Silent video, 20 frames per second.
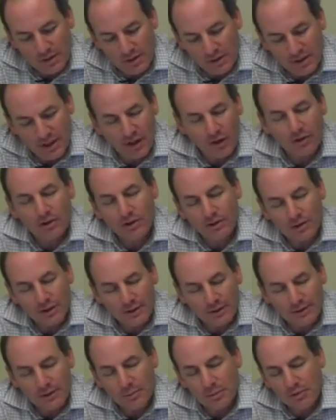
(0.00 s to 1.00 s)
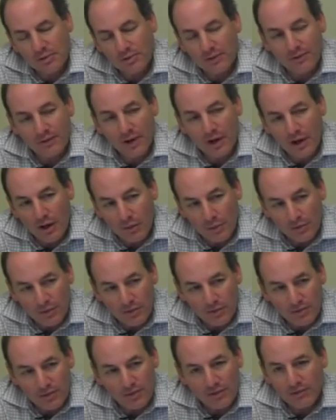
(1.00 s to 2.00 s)
calculate numbers of
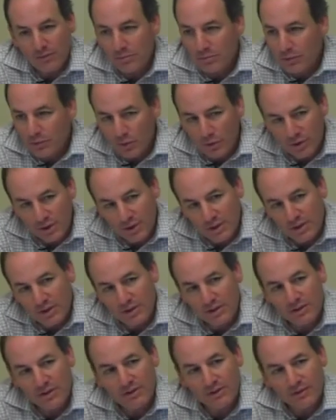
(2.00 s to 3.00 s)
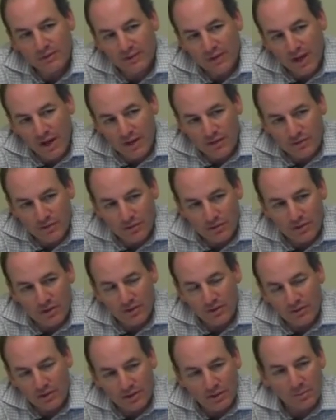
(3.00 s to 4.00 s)
hours of employees, of
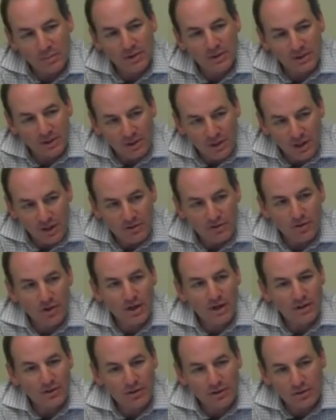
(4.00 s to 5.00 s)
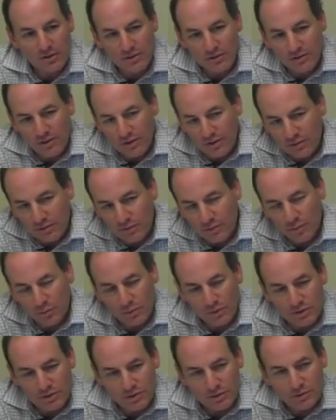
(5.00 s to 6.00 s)
independent contractors, and
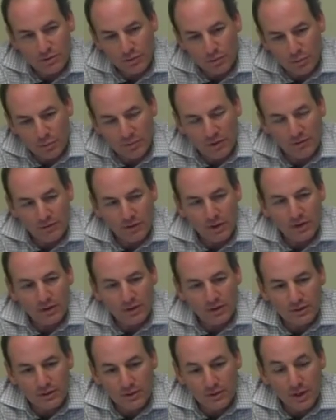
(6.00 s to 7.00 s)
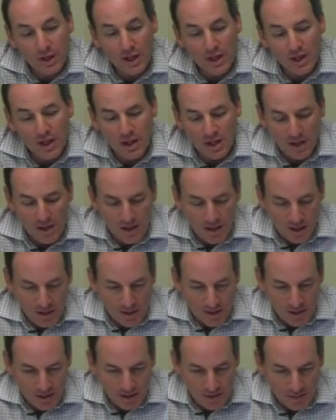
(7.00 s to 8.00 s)
which group they fall under.
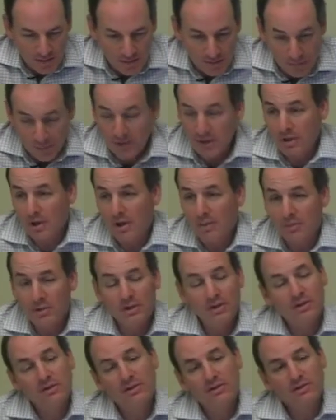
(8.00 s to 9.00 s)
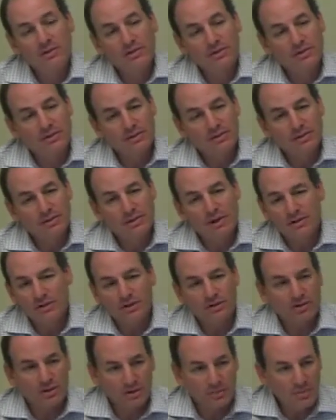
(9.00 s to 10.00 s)
The big companies are
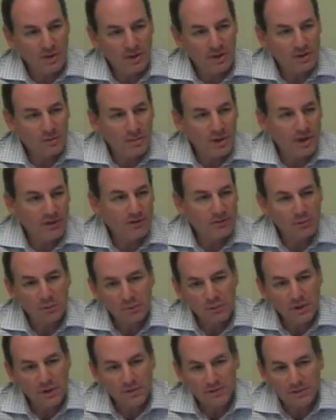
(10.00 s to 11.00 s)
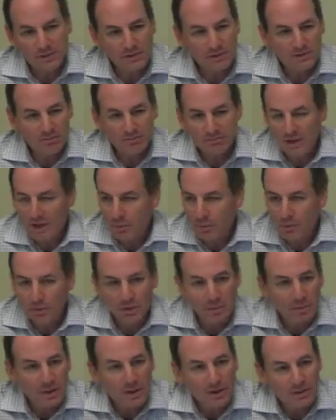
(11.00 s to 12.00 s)
just going to pay the maximum amount and not
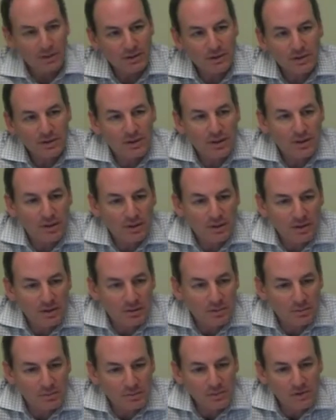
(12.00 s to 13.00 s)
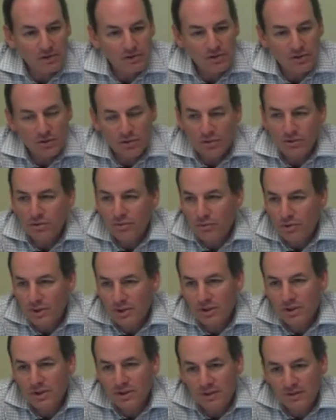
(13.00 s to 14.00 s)
worry about it. So it's
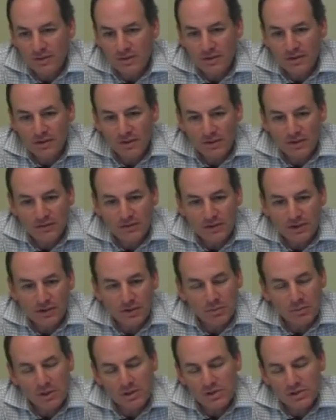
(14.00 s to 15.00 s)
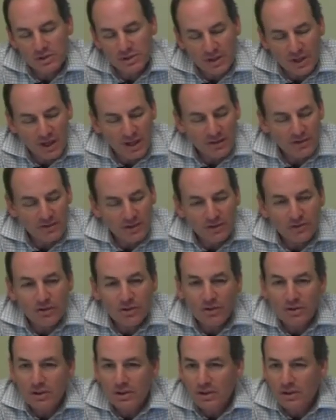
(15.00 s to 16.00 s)
really very much a tax that's
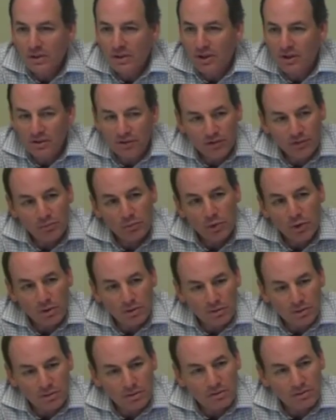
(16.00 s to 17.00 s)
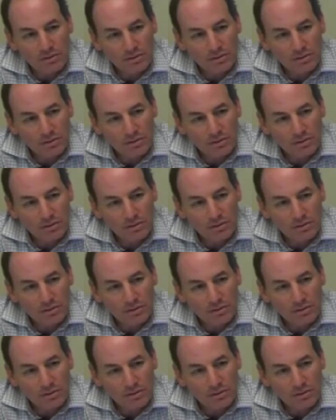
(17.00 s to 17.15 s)
going to hit our smaller